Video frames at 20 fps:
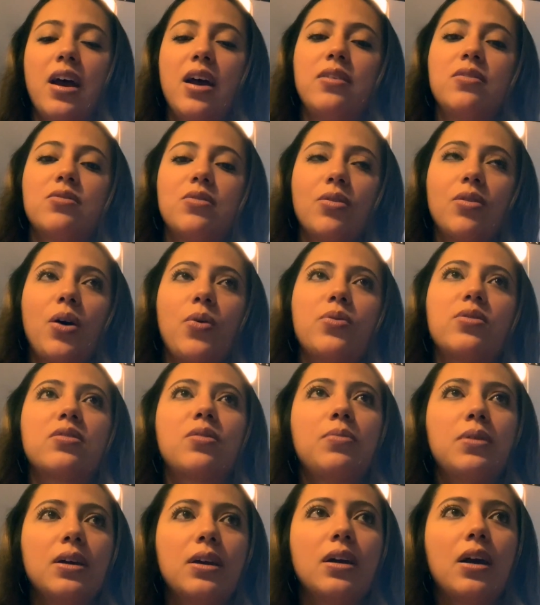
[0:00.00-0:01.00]
And so that was
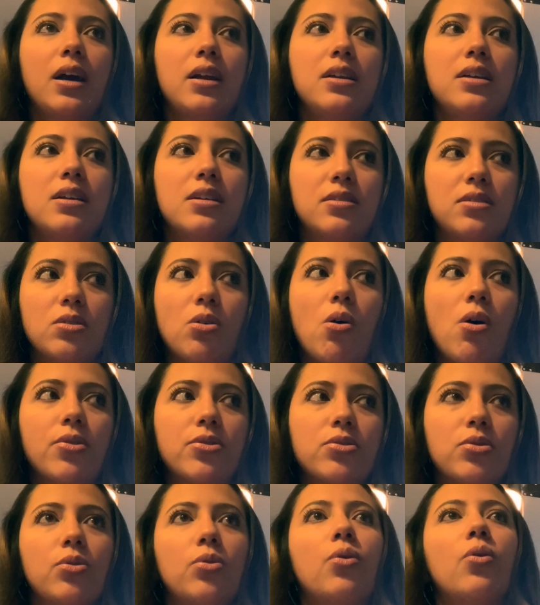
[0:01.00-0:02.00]
something
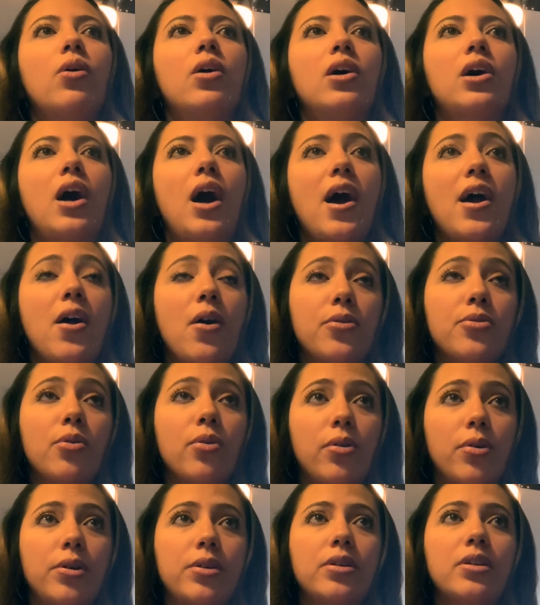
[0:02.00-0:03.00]
I also
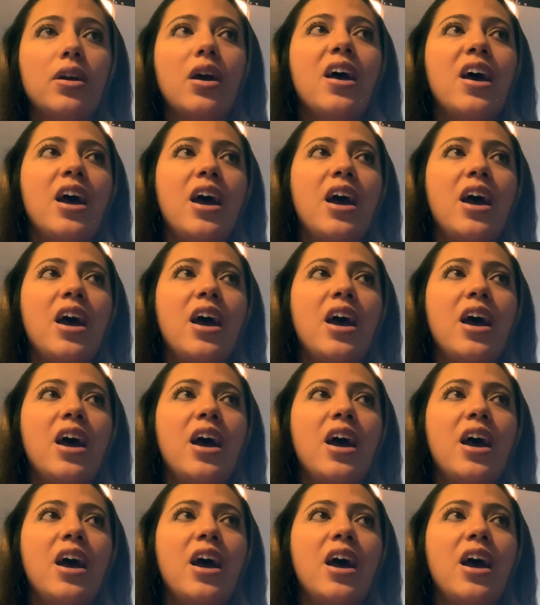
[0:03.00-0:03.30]
learned.